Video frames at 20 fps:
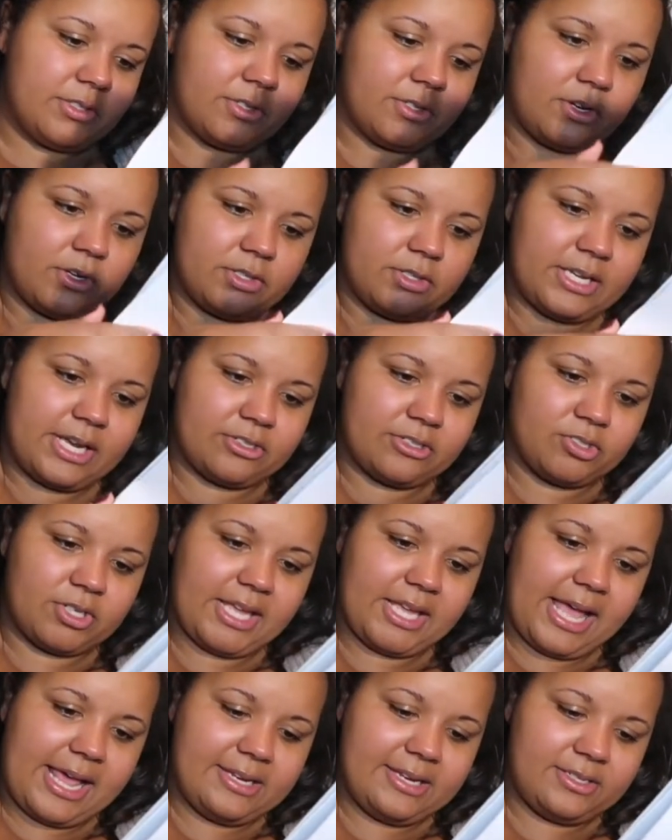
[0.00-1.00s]
on the actual
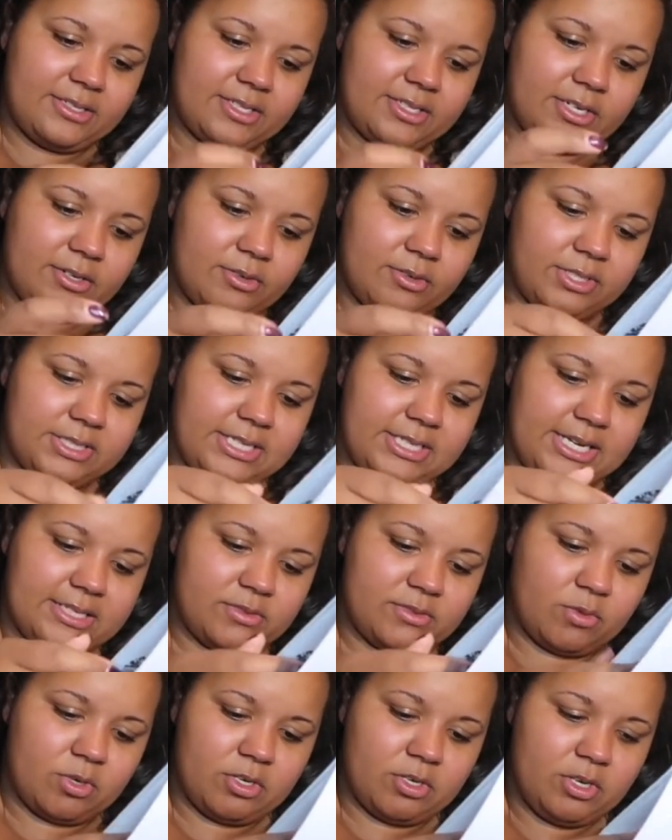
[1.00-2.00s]
calendar always
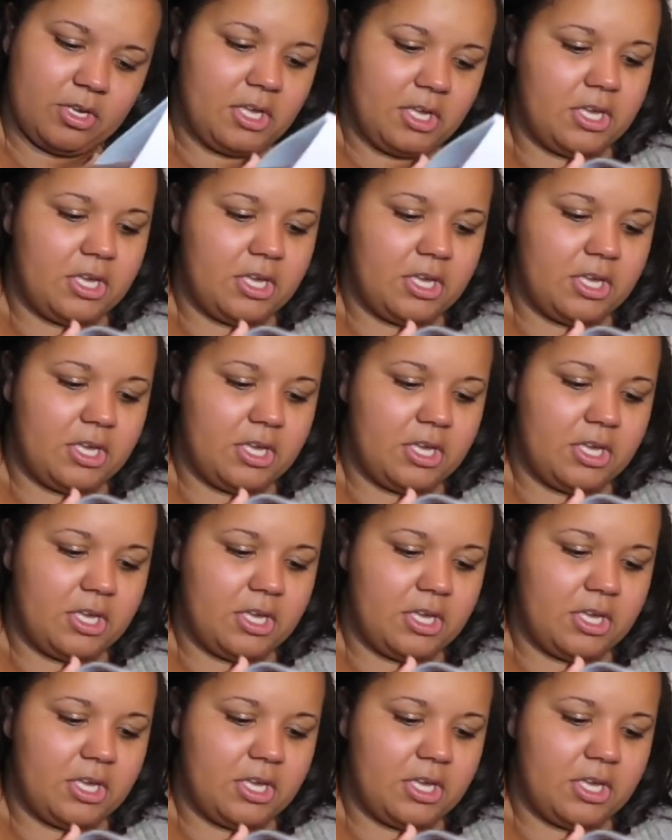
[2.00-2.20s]
has what,